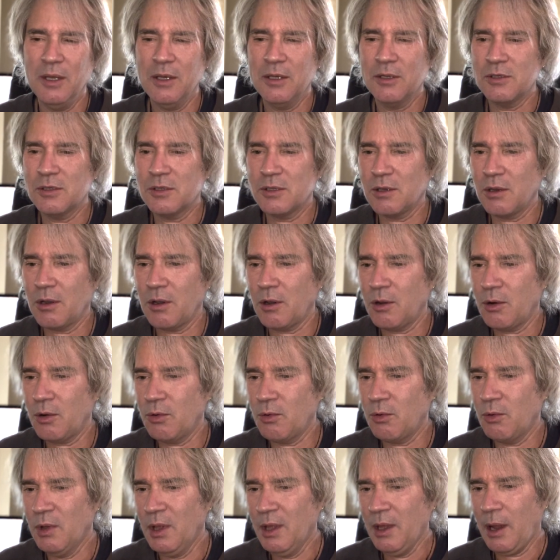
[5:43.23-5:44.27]

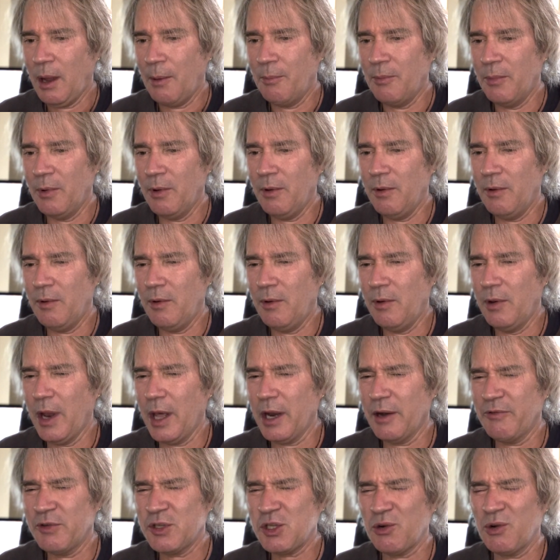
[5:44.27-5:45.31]
So
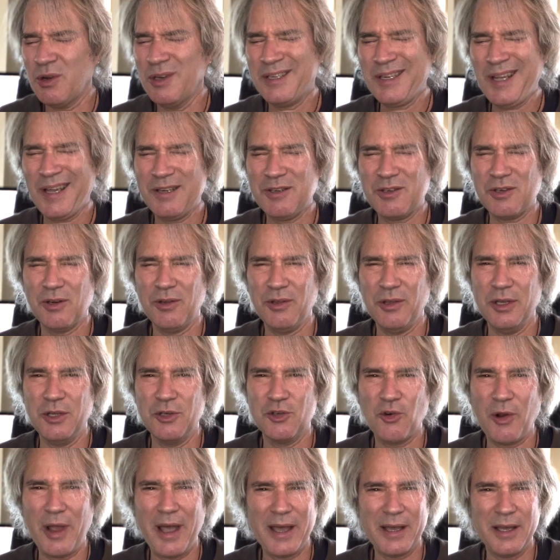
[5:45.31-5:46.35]
none of us are intentionally
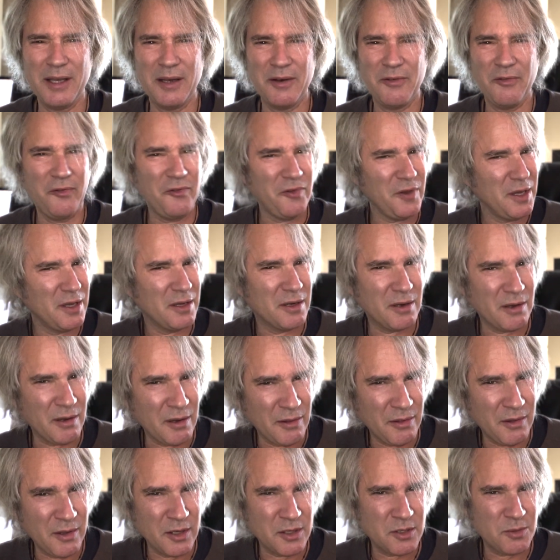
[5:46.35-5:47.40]
dragging feet
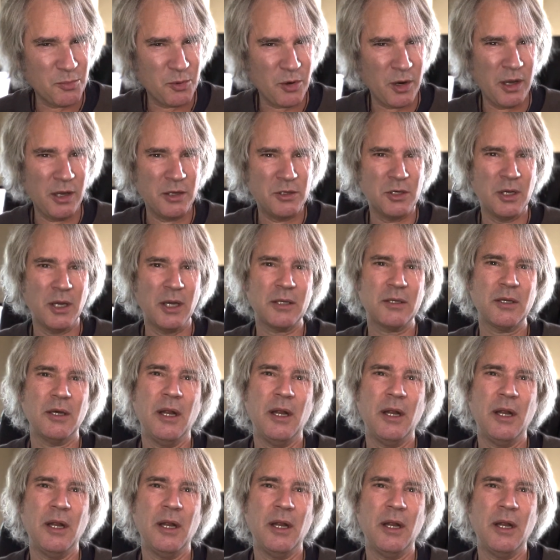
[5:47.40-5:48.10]
on this project,